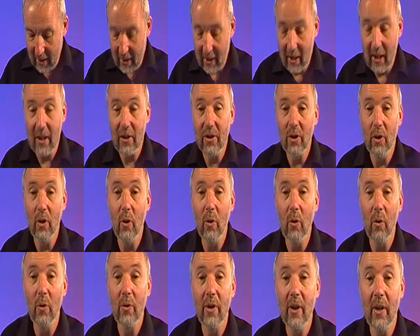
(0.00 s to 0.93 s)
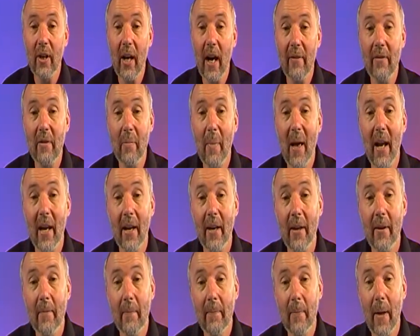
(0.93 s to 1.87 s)
is called Abimelech.
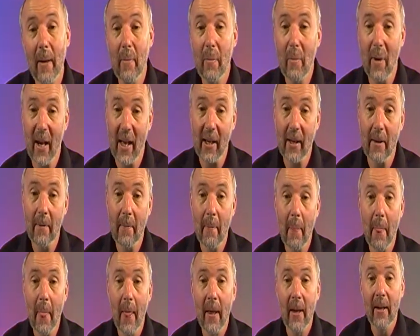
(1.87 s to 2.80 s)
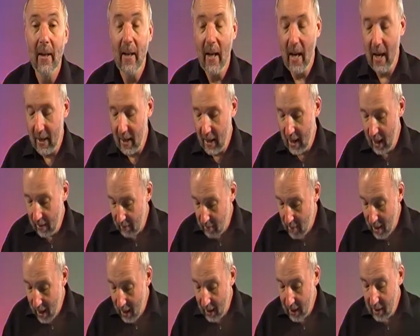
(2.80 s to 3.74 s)
And
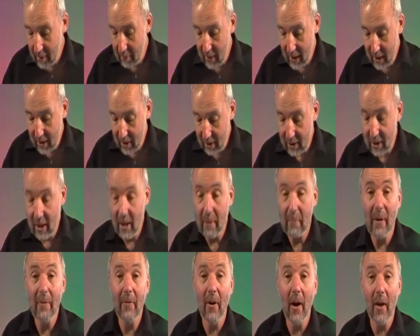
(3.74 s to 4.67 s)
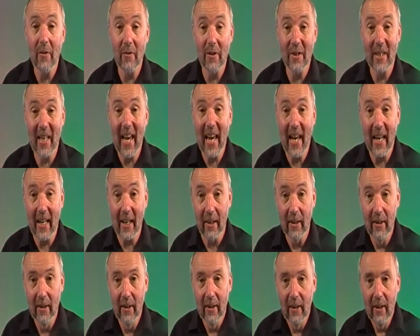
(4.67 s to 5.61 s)
Abimelech means my father is
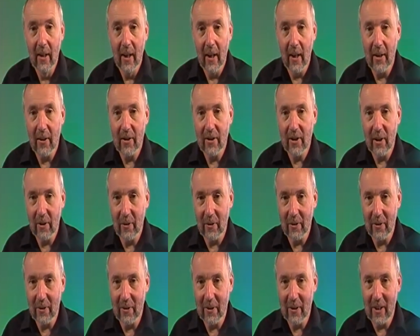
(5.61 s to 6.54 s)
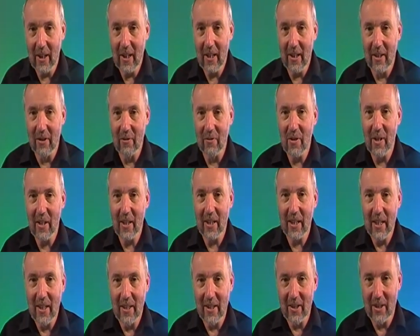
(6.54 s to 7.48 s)
king. So Gideon really
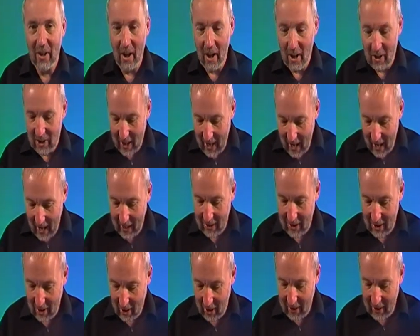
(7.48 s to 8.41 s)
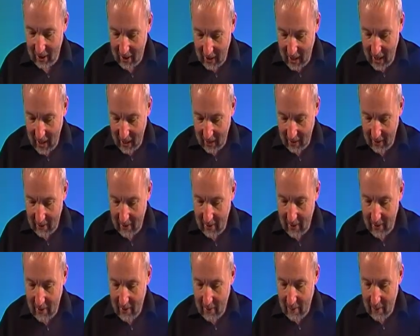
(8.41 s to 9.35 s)
did start to act like a king.
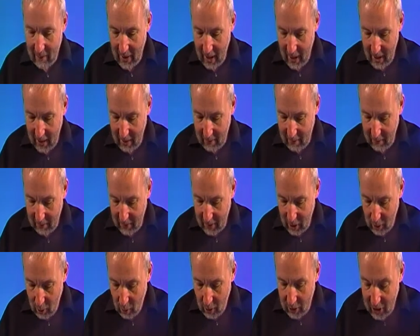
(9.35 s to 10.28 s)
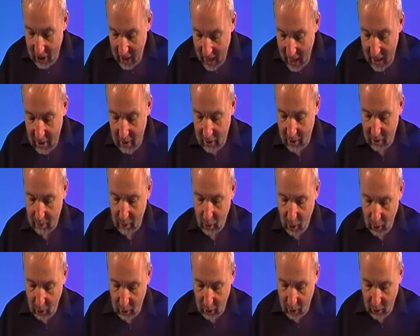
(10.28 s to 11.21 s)
Towards the end of the
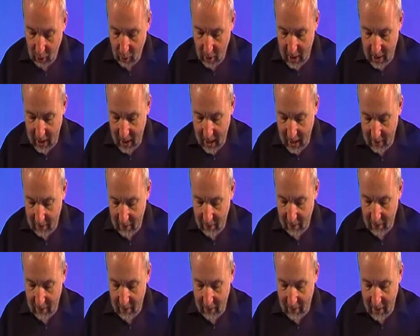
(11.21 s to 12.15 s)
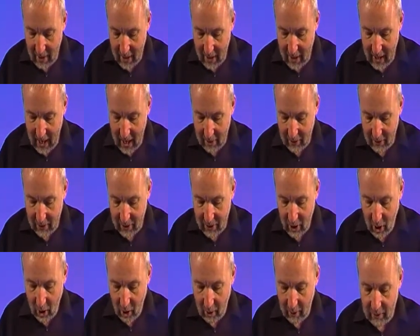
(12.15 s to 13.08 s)
book, we get the
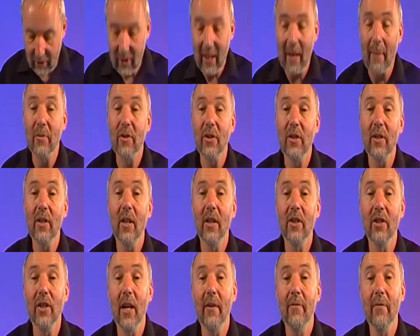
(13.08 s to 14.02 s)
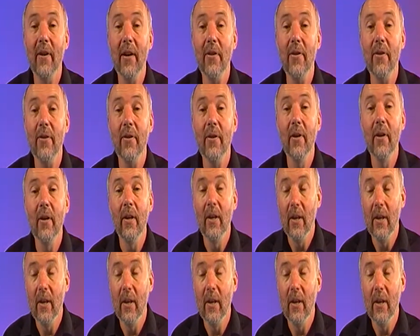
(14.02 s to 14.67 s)
accounts of Samson and Japheth,